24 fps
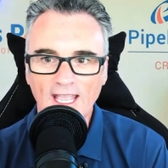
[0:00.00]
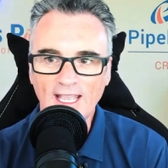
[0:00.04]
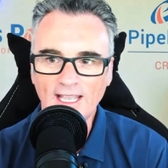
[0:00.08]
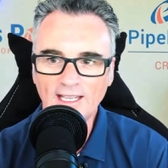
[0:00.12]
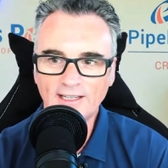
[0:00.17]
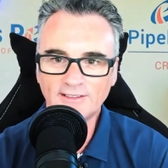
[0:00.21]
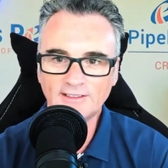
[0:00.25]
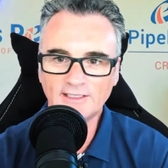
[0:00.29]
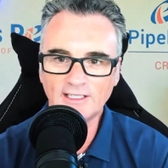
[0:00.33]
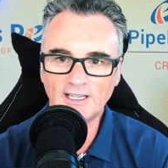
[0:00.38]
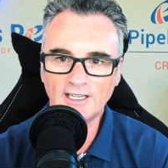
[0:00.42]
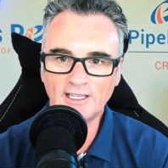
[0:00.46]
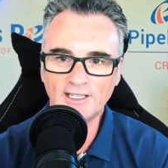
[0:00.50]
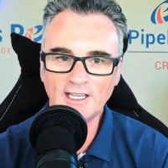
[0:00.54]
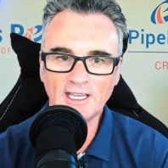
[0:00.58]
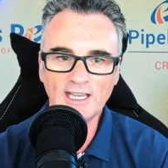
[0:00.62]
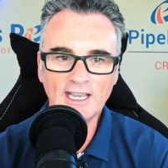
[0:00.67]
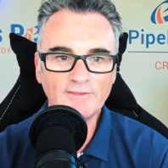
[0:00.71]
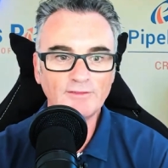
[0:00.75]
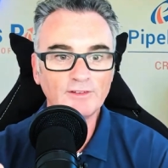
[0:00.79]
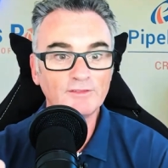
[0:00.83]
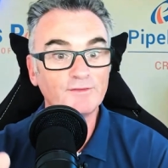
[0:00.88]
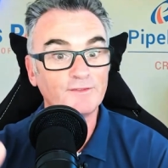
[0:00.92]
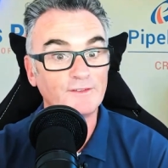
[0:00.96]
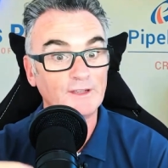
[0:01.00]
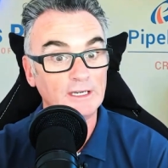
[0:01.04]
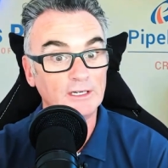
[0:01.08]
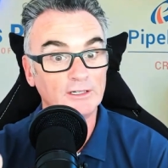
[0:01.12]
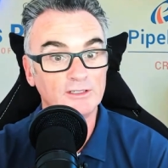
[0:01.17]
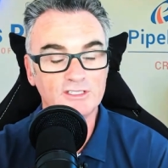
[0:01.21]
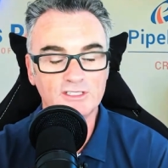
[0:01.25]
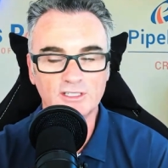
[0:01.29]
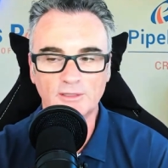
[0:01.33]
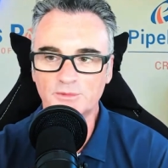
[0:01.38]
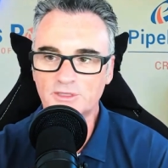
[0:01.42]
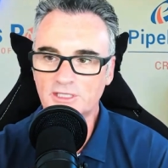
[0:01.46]
and and i have a
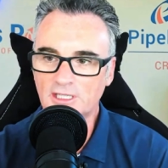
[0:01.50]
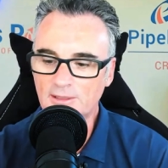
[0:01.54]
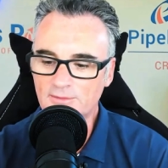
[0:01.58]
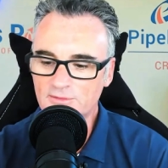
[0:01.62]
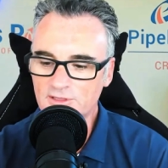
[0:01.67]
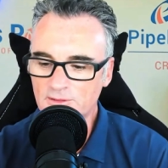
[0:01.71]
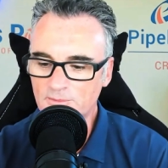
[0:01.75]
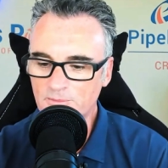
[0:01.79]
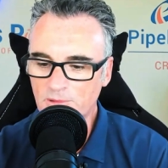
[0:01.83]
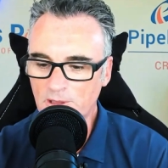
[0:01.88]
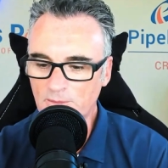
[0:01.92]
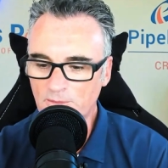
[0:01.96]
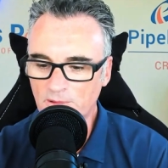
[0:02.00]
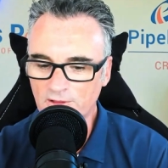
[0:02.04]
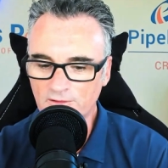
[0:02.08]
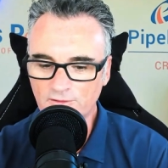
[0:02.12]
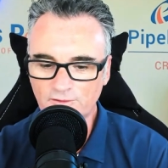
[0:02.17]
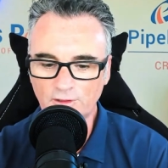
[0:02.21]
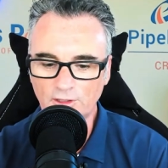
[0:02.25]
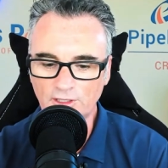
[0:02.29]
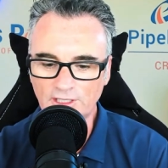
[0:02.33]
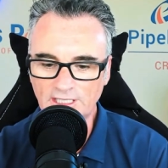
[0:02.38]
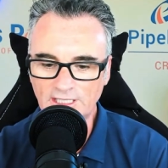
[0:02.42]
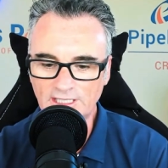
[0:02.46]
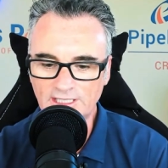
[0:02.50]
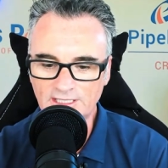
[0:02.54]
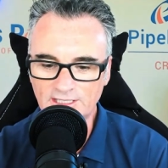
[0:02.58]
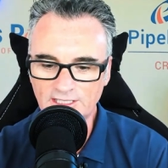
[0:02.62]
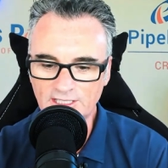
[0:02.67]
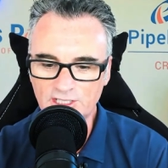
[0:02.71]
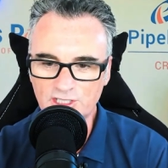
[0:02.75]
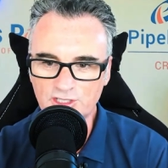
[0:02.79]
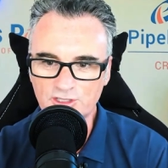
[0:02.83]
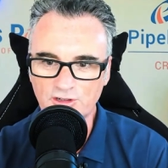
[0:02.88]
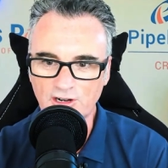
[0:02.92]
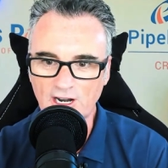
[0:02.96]
fear sometimes when people are falling into
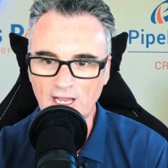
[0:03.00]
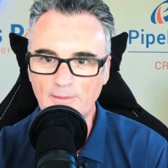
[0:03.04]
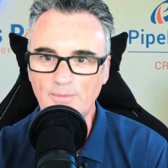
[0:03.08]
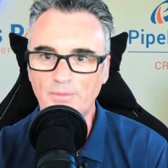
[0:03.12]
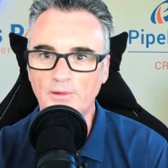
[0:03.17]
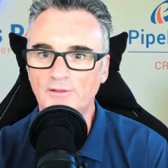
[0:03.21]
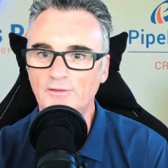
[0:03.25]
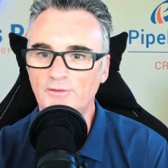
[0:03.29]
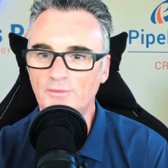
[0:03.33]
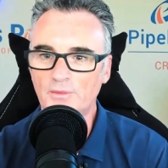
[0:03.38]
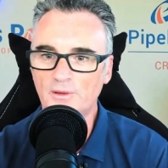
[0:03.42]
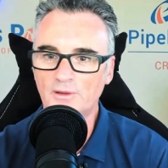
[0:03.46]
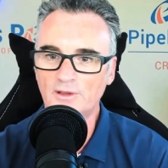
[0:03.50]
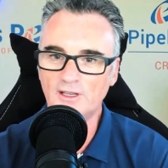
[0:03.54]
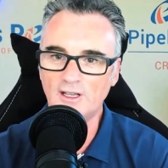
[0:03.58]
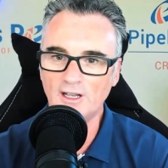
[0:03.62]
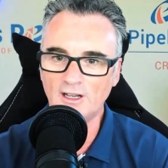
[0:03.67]
this trap of